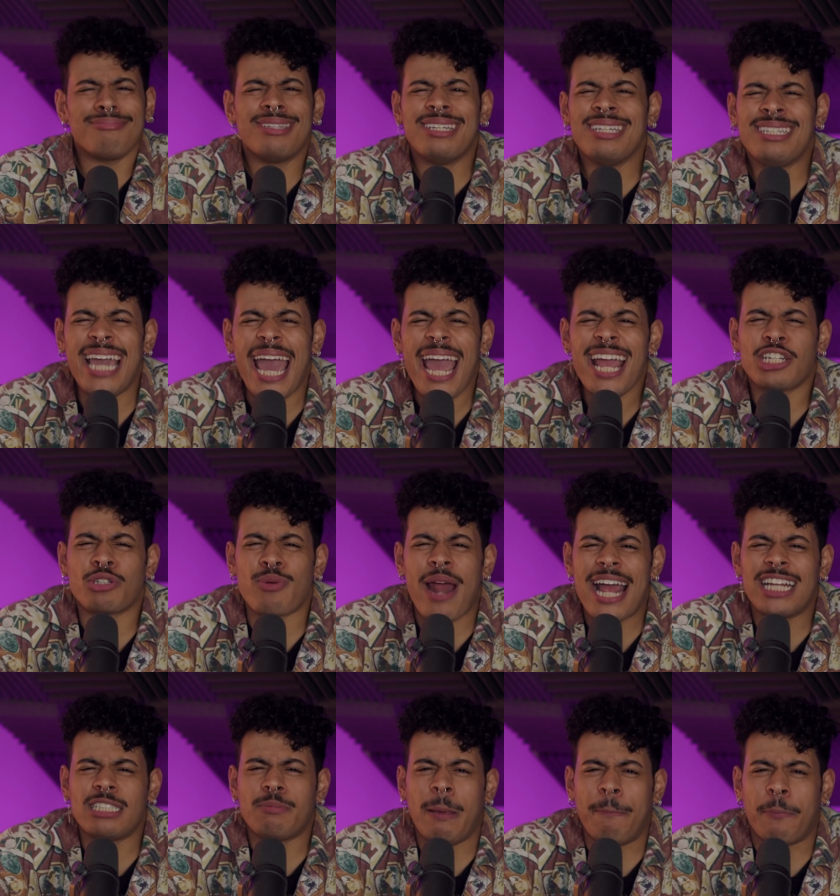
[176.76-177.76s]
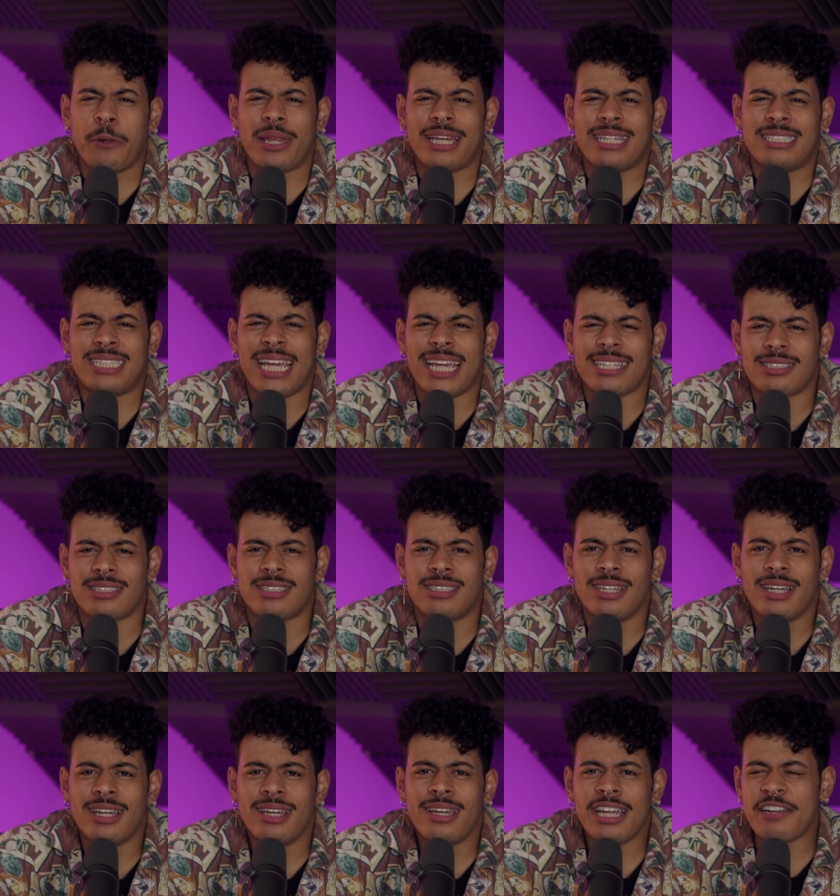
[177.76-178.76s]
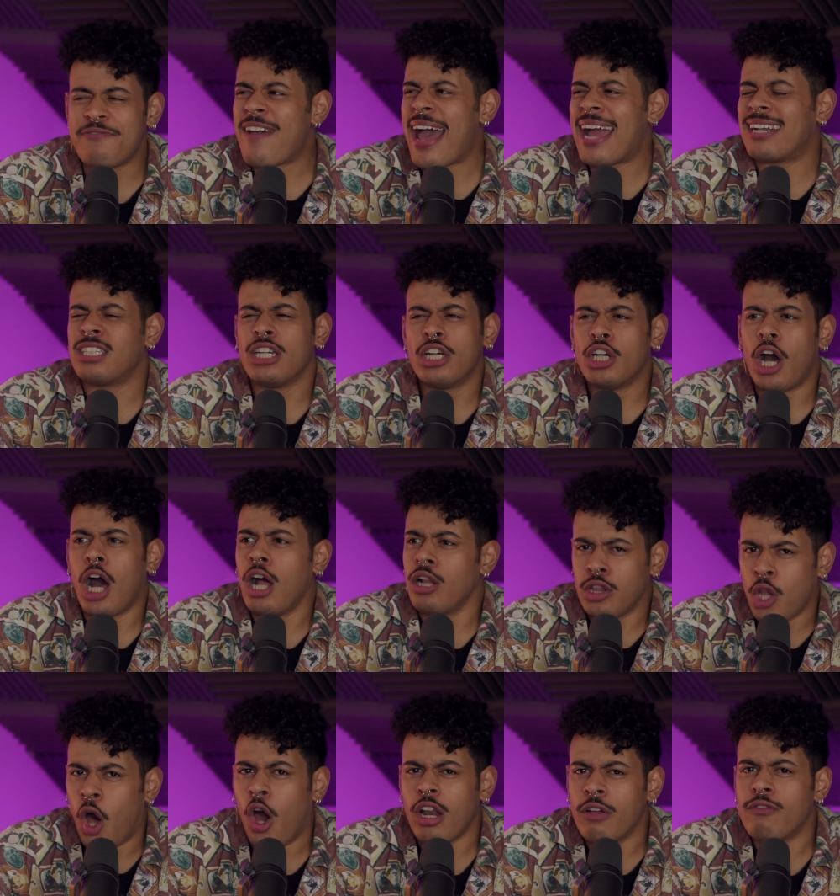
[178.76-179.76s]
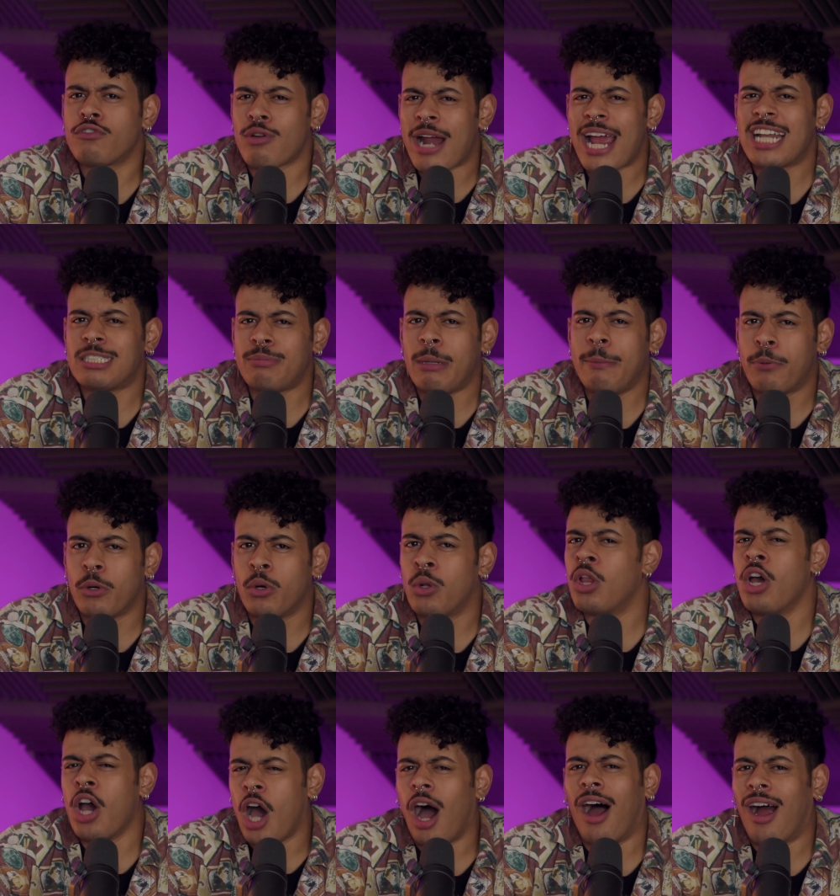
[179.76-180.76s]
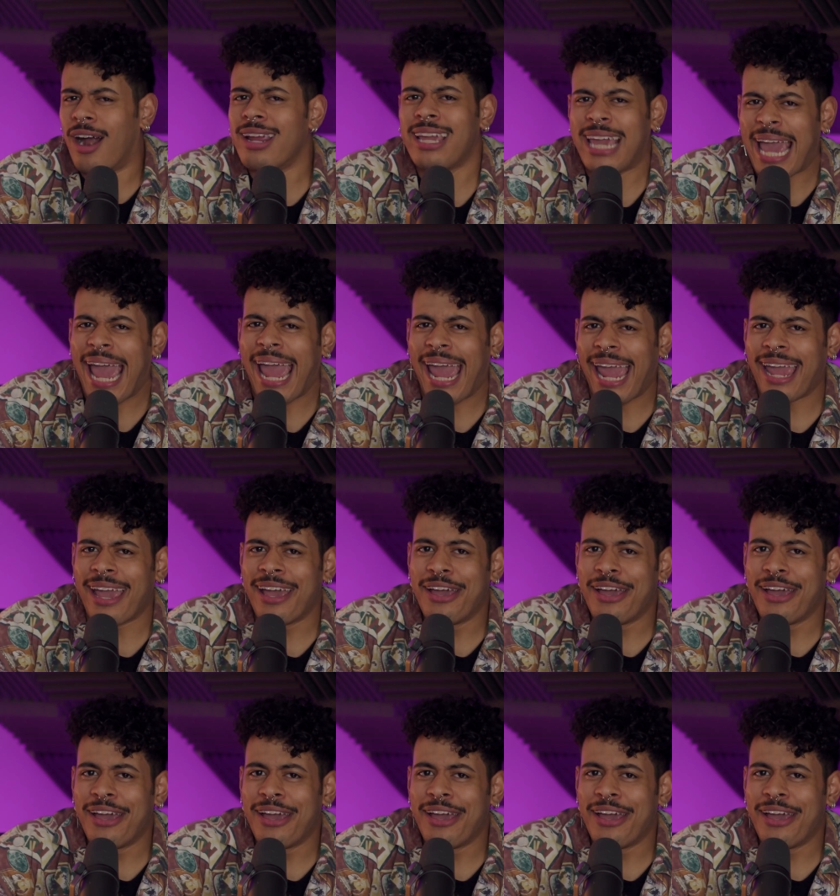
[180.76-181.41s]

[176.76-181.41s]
gay trans people exist. In fact, a lot of trans people are gay,